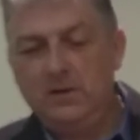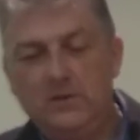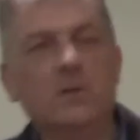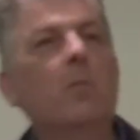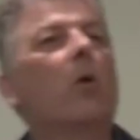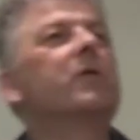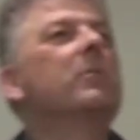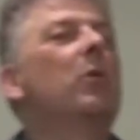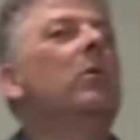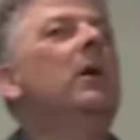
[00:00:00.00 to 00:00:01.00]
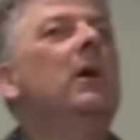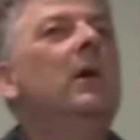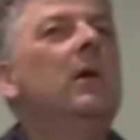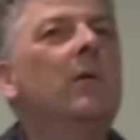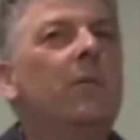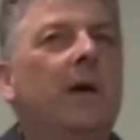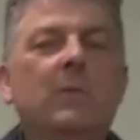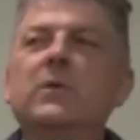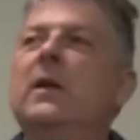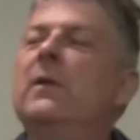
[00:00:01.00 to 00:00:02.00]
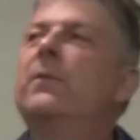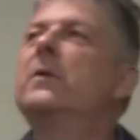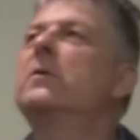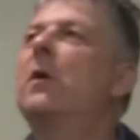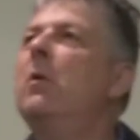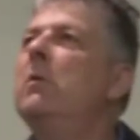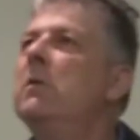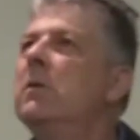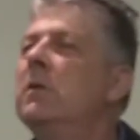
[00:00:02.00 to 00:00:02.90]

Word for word: It's impossible for him to lift the stone